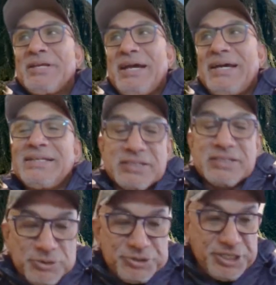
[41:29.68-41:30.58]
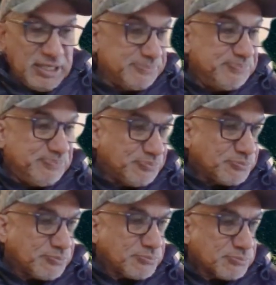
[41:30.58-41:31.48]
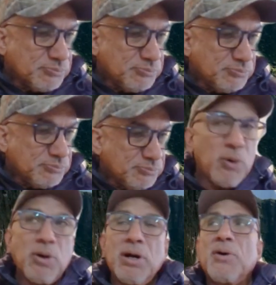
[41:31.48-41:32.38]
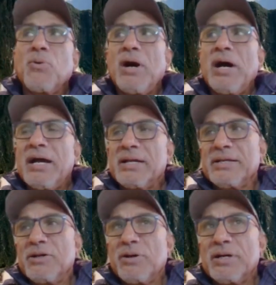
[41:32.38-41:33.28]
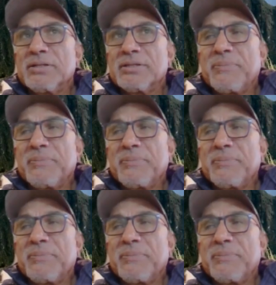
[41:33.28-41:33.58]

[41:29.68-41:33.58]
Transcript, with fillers: And in the coaching, well, why, you know,